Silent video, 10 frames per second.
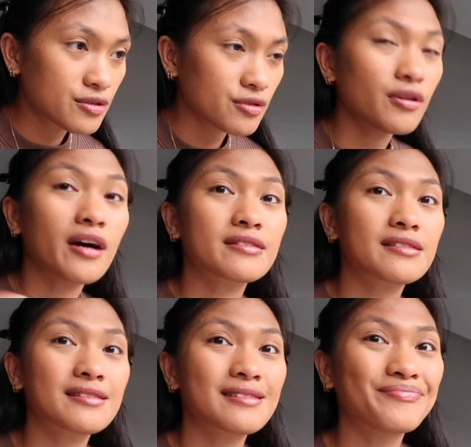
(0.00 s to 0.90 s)
So
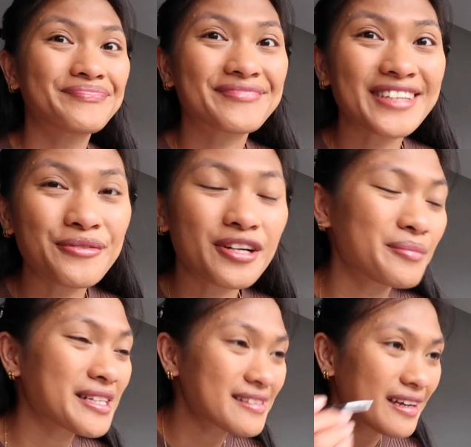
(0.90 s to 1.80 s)
that's what
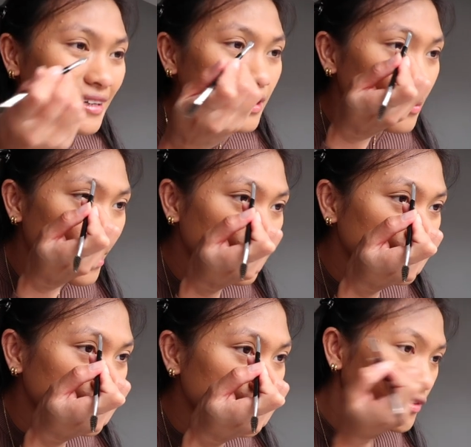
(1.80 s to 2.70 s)
I'm excited
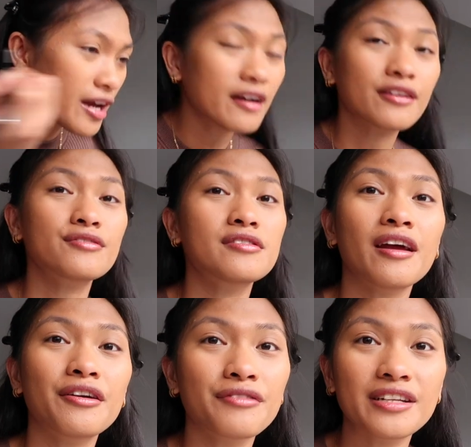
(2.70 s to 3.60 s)
about. Yeah, I could say
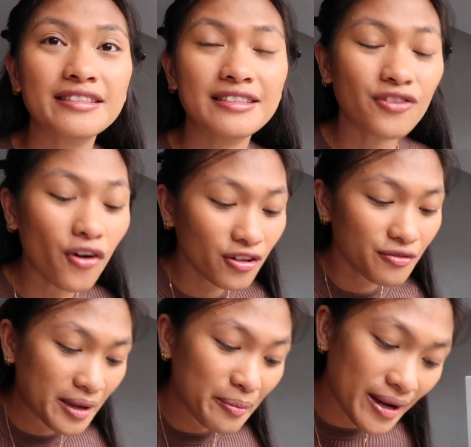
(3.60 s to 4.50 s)
I really did all
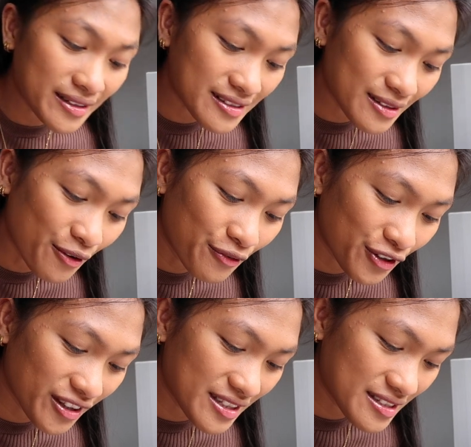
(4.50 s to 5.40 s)
of my best now
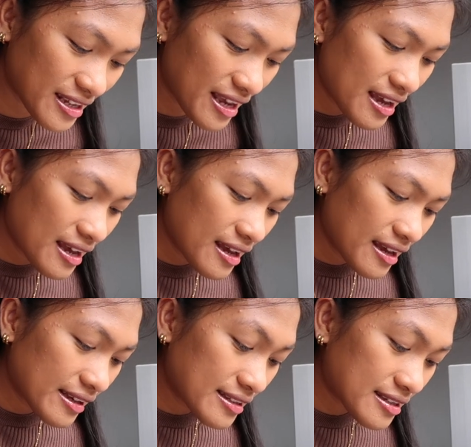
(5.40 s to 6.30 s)
for this
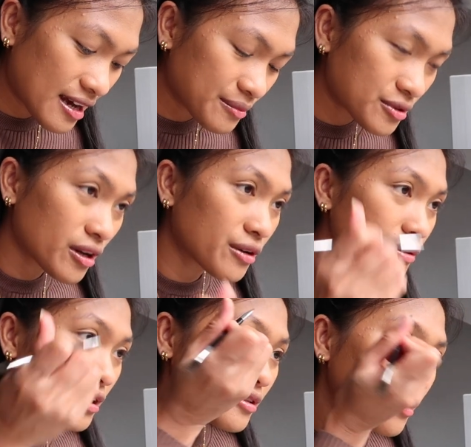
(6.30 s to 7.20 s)
exam, so I
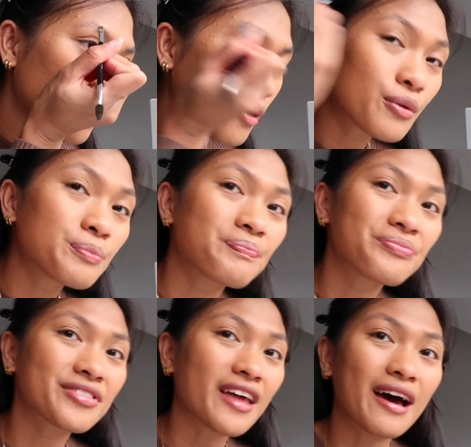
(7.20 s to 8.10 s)
really do hope
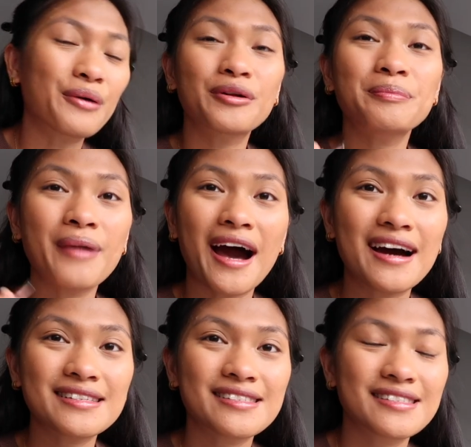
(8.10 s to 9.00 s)
that I will
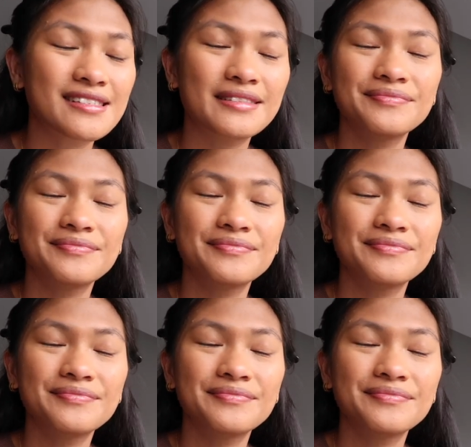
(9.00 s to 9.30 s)
pass.